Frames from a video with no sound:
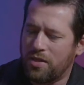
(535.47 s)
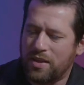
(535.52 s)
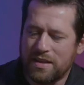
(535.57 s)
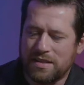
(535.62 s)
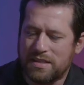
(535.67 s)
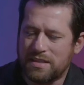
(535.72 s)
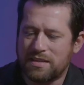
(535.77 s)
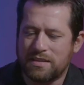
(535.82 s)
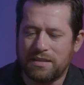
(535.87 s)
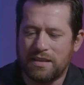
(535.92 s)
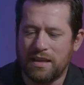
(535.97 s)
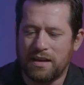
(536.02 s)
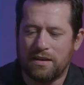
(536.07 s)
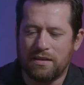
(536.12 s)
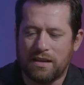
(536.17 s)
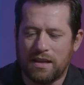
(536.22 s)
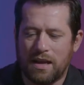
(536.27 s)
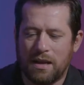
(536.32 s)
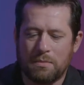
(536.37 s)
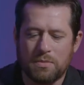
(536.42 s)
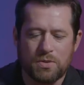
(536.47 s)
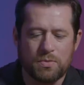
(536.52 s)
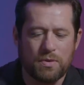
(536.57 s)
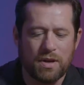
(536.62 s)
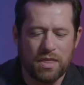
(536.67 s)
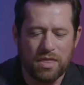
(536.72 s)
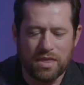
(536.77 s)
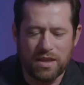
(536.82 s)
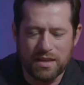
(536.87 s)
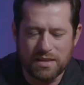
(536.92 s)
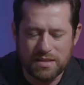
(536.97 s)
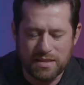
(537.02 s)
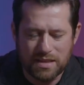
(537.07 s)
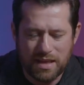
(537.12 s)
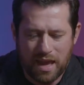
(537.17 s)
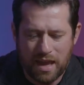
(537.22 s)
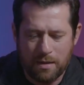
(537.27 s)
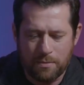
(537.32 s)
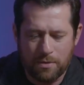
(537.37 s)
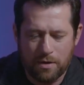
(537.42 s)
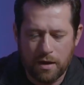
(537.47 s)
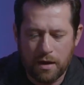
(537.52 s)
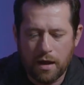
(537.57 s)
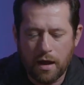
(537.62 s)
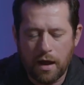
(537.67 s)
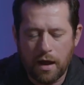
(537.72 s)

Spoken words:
this, you know, comes with this camera.